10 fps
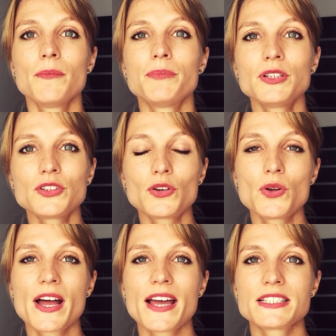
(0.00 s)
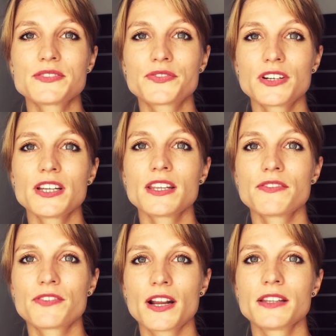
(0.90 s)
Builderall has 3
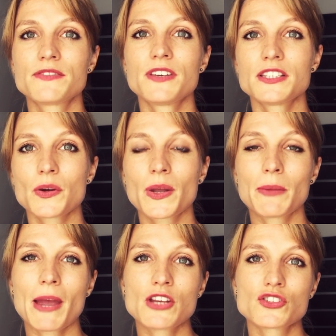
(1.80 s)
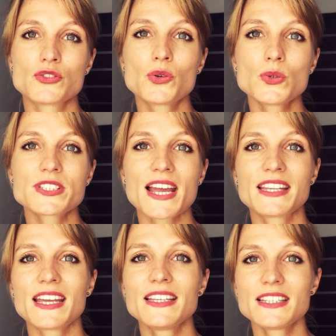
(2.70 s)
different video animation tools,
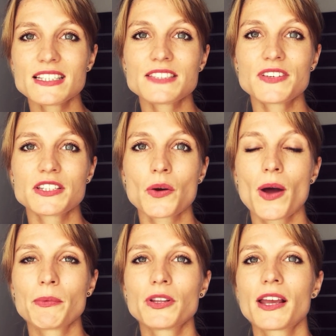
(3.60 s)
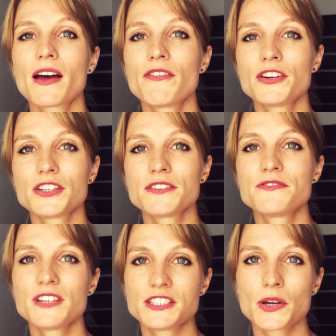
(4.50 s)
and in this video I'm going to cover the
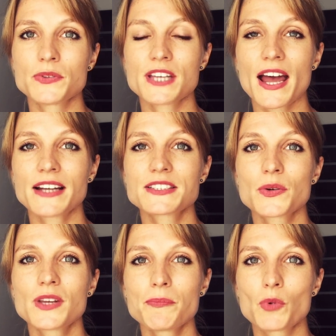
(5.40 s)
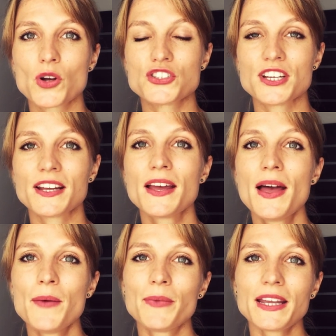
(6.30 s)
video tag, so keep watching.
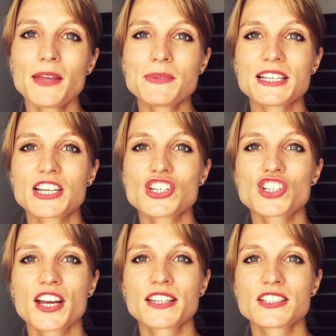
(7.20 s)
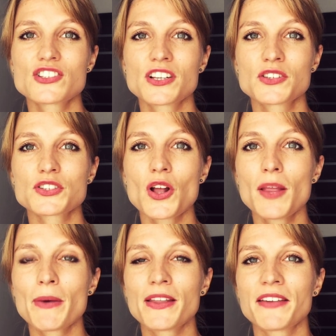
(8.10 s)
My name is Agnieszka and this channel is all
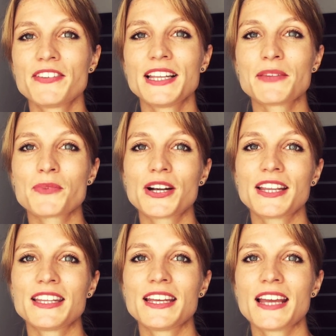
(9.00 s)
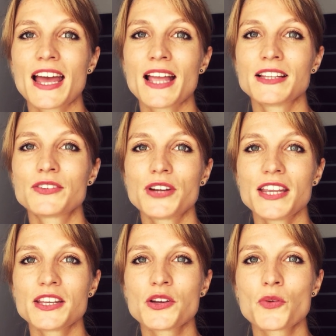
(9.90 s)
about affiliate marketing and
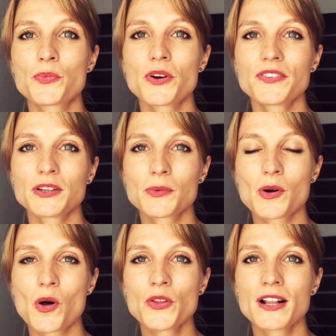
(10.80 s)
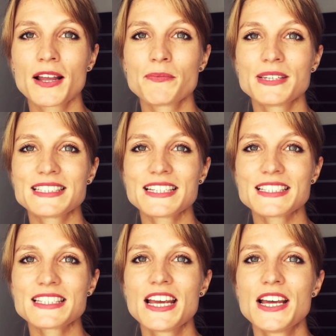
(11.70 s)
creating your profitable online business,